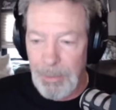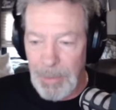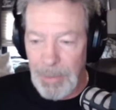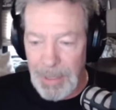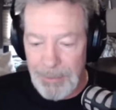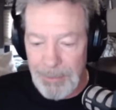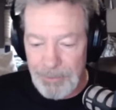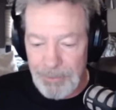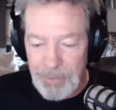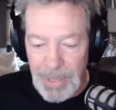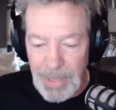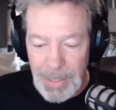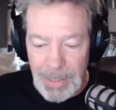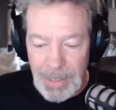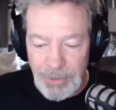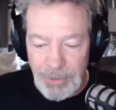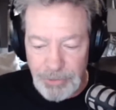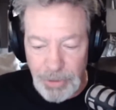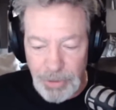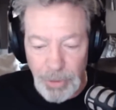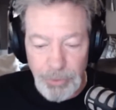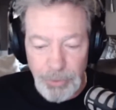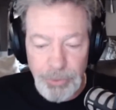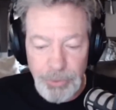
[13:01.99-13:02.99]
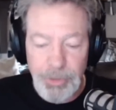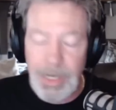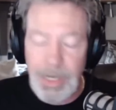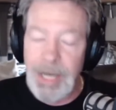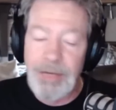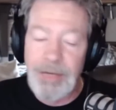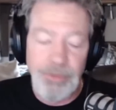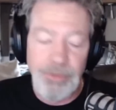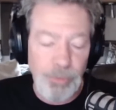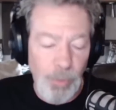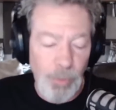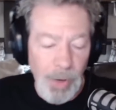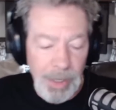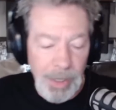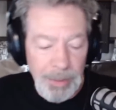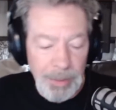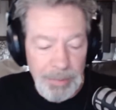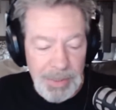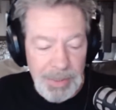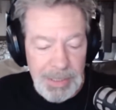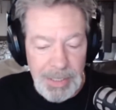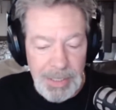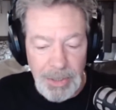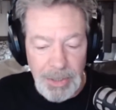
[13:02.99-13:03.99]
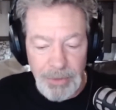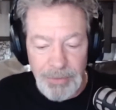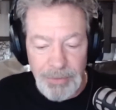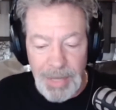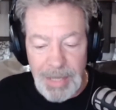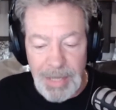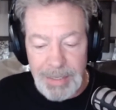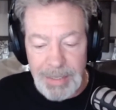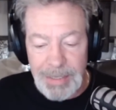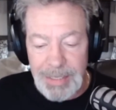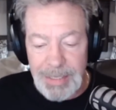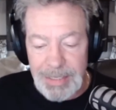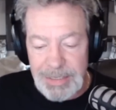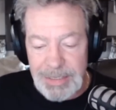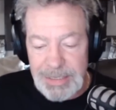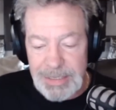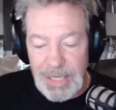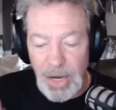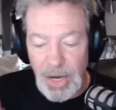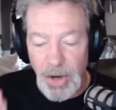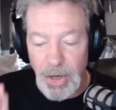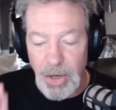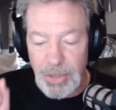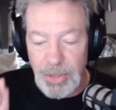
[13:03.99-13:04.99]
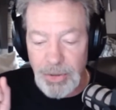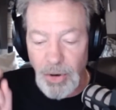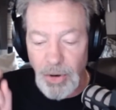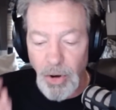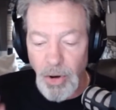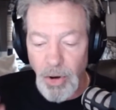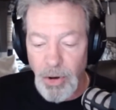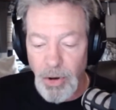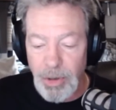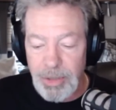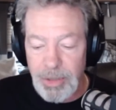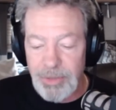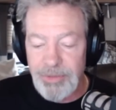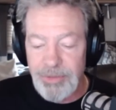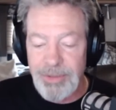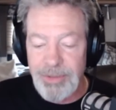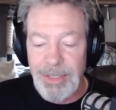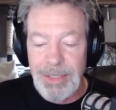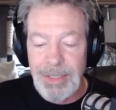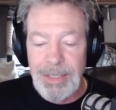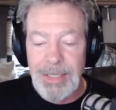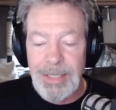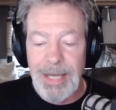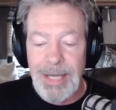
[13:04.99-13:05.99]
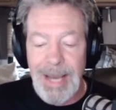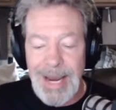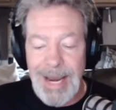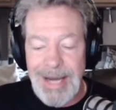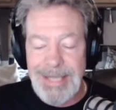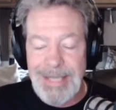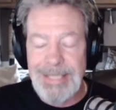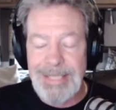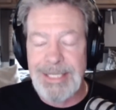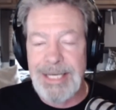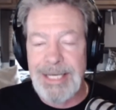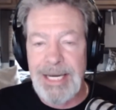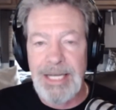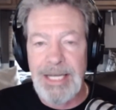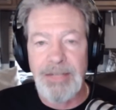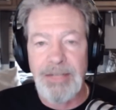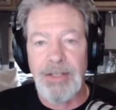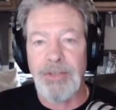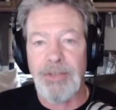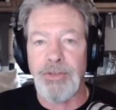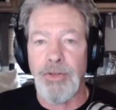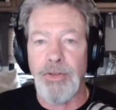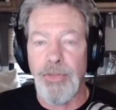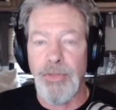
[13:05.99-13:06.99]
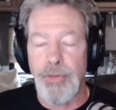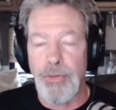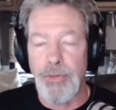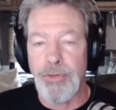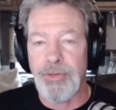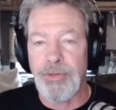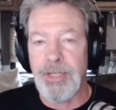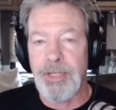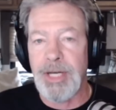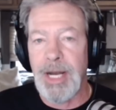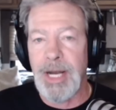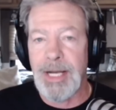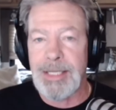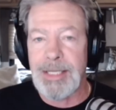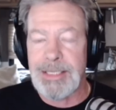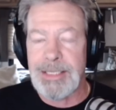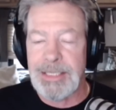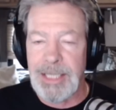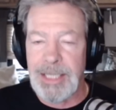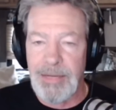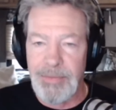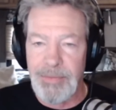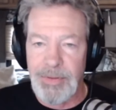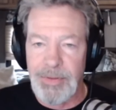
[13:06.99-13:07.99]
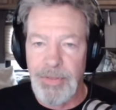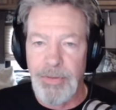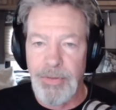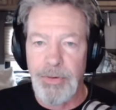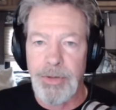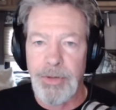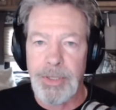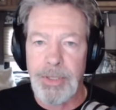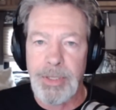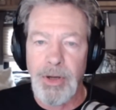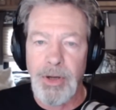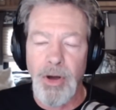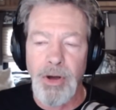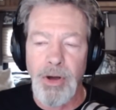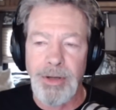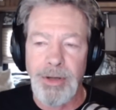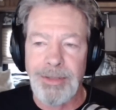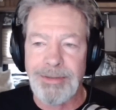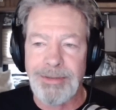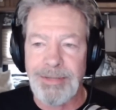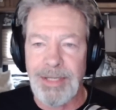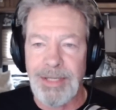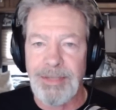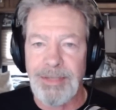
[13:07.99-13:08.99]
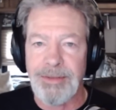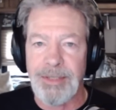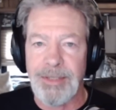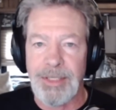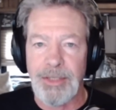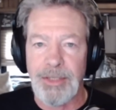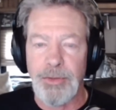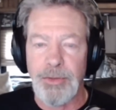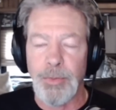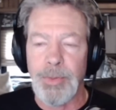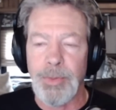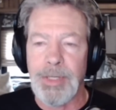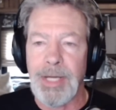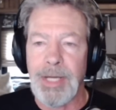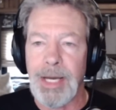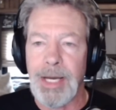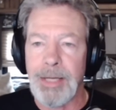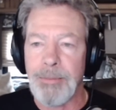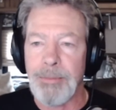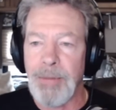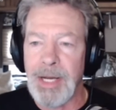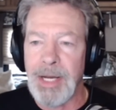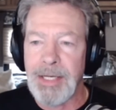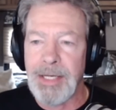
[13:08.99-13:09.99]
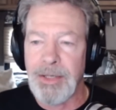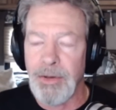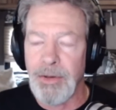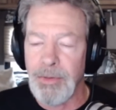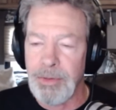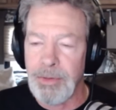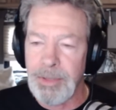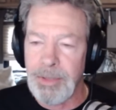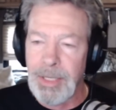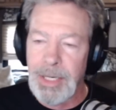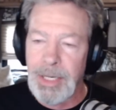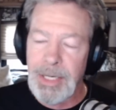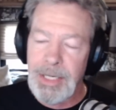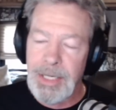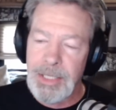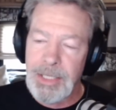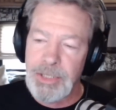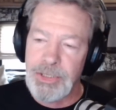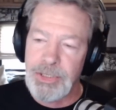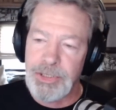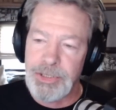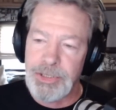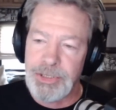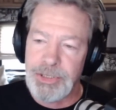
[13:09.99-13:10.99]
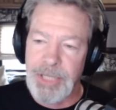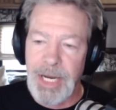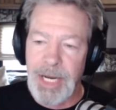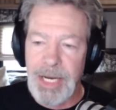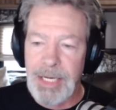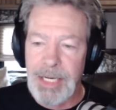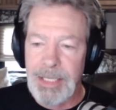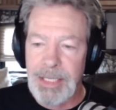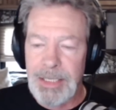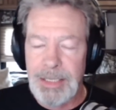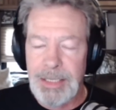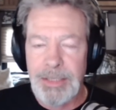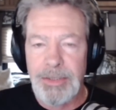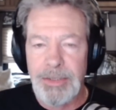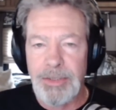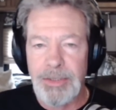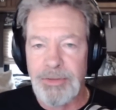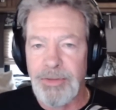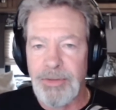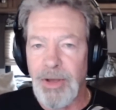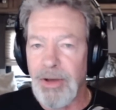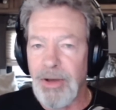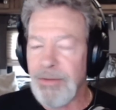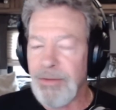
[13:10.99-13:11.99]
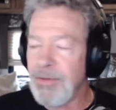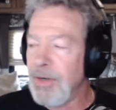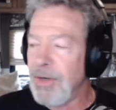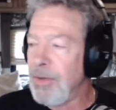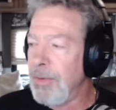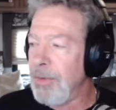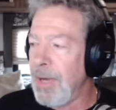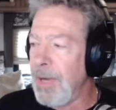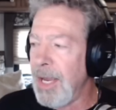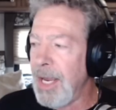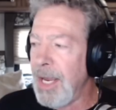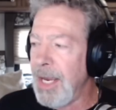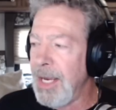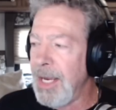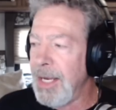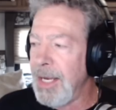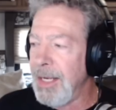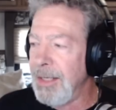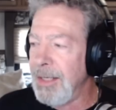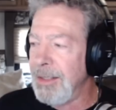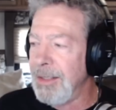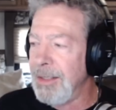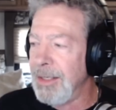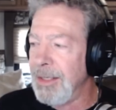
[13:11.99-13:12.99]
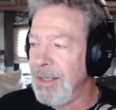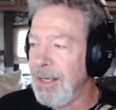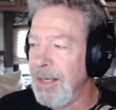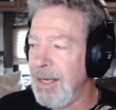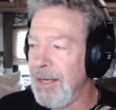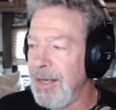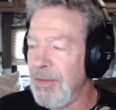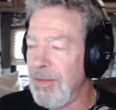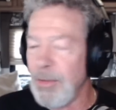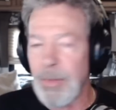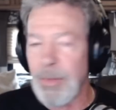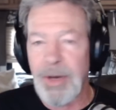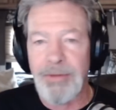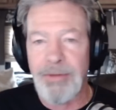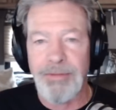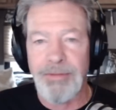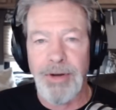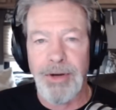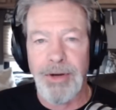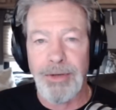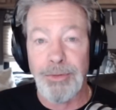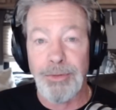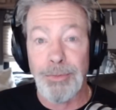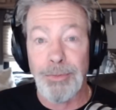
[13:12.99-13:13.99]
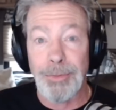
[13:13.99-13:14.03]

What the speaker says: But so you guys want to be here. That is on August 18th. That's a Thursday night, 7:30, August 18th. We got Mike going, Shannon DeSalvo, and the Buff Artist.